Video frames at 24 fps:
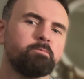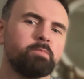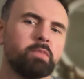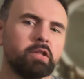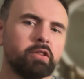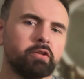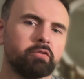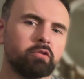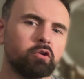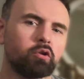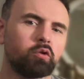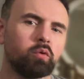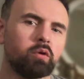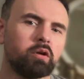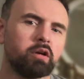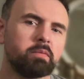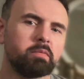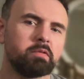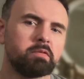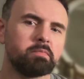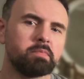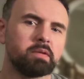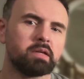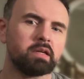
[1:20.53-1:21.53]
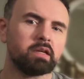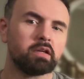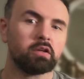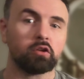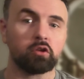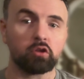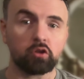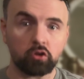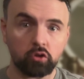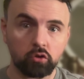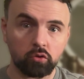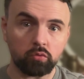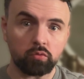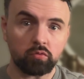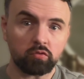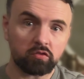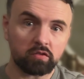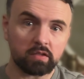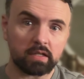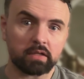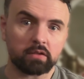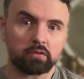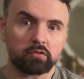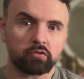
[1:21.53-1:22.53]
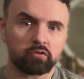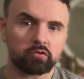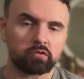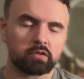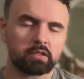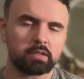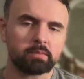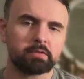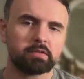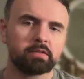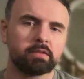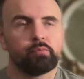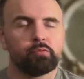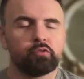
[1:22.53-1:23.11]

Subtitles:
but the requirement being you stay on script.